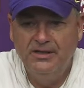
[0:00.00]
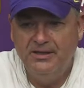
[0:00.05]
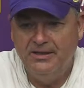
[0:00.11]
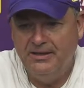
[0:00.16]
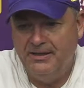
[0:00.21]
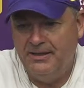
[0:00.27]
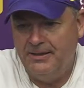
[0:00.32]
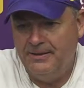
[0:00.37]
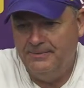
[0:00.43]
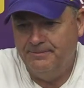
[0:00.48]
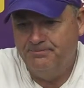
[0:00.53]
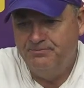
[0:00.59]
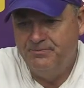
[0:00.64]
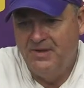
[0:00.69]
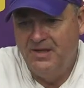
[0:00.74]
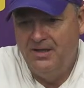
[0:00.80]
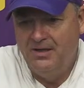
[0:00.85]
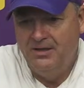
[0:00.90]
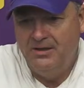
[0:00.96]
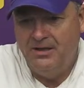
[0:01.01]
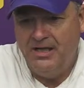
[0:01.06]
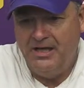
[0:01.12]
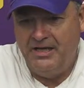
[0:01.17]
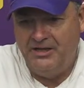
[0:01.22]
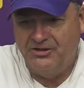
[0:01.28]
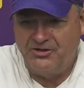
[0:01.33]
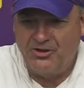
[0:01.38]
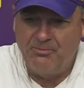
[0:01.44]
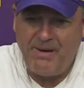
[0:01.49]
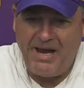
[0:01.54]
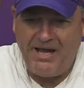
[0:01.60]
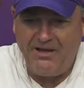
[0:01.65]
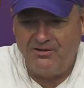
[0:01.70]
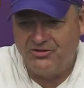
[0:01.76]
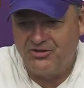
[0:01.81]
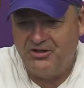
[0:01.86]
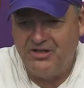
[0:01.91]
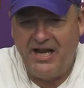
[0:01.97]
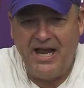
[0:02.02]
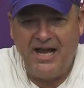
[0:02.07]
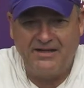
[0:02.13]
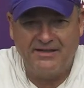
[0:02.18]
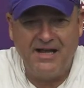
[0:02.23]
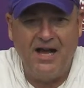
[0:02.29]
Um, and it's a balancing act,